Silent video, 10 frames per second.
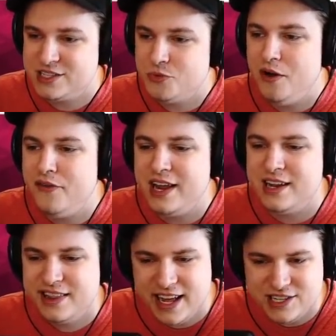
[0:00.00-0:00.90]
As well, if we get a
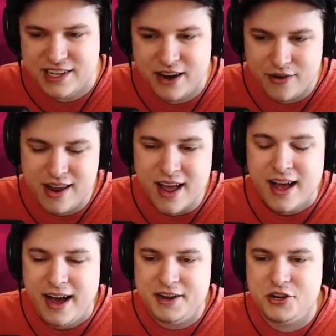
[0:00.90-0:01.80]
legendary,
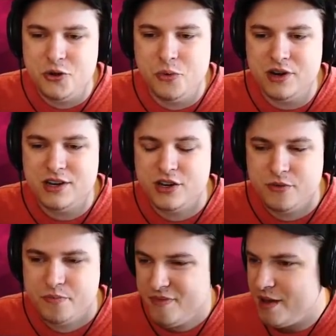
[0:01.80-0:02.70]
I do want to
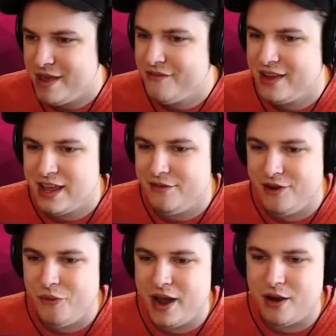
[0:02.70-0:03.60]
maybe even give it
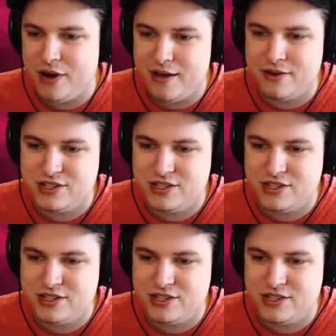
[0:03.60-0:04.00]
away or whatever.